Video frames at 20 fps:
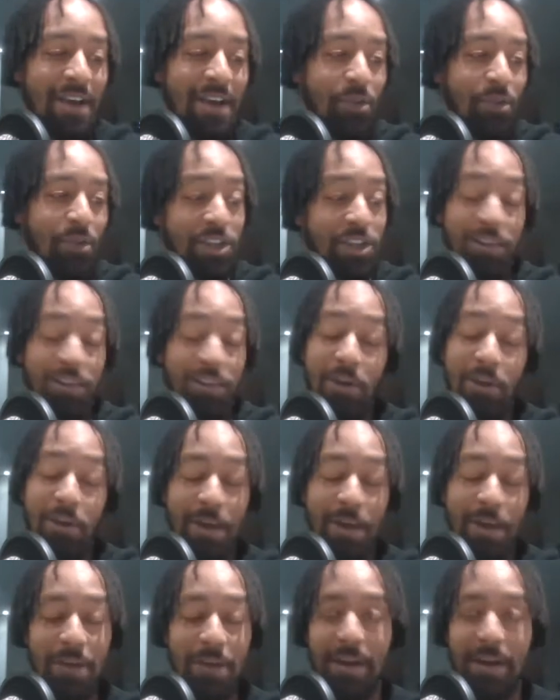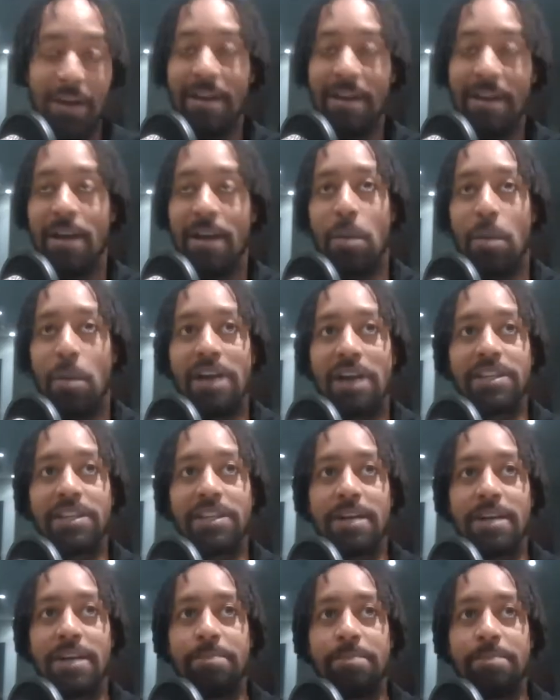which I do anyway. But
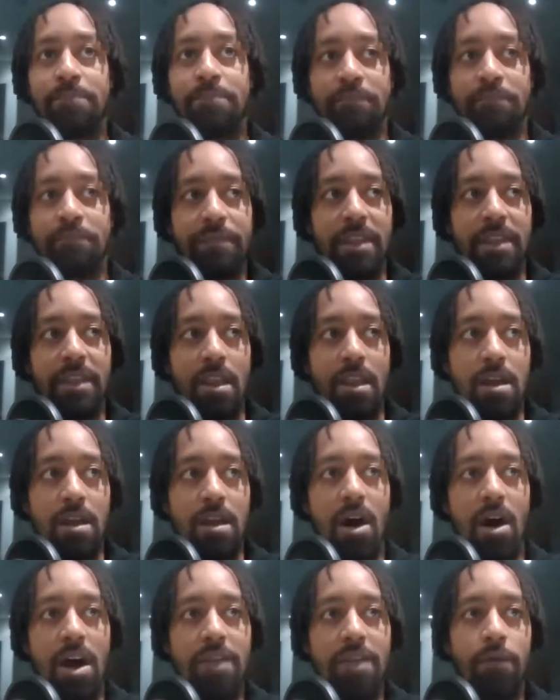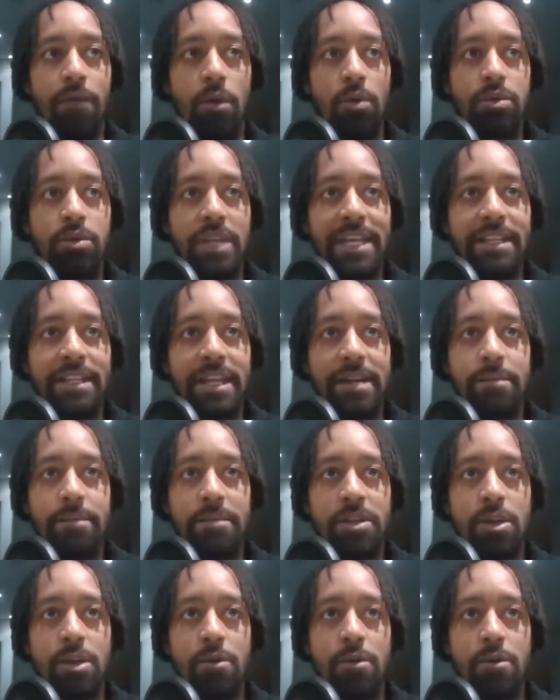I thought he didn't do